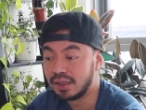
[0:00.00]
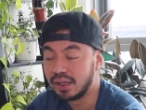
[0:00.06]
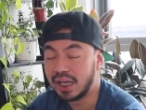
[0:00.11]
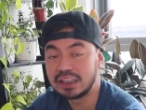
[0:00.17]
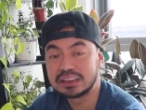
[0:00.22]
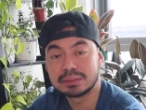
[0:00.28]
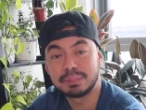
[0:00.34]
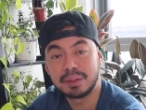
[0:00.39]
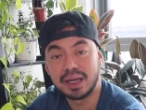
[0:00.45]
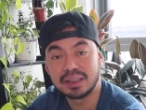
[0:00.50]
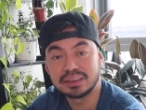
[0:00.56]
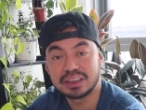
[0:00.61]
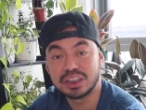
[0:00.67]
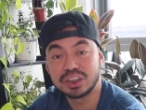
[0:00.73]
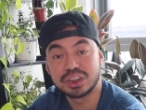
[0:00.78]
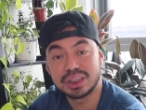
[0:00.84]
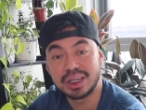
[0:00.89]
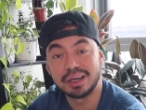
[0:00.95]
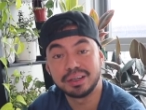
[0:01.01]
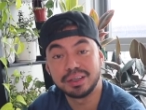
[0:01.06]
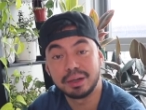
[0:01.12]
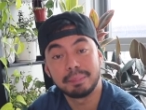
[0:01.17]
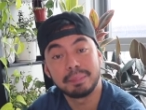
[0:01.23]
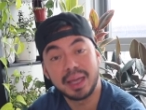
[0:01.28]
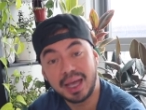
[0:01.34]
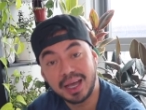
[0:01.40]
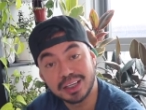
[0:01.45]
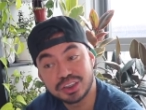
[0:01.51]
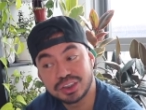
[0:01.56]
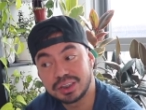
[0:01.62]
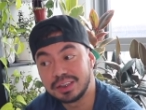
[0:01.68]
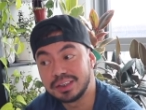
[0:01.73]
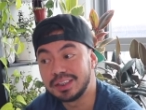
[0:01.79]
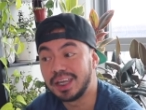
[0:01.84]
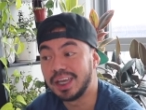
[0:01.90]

express and share your passion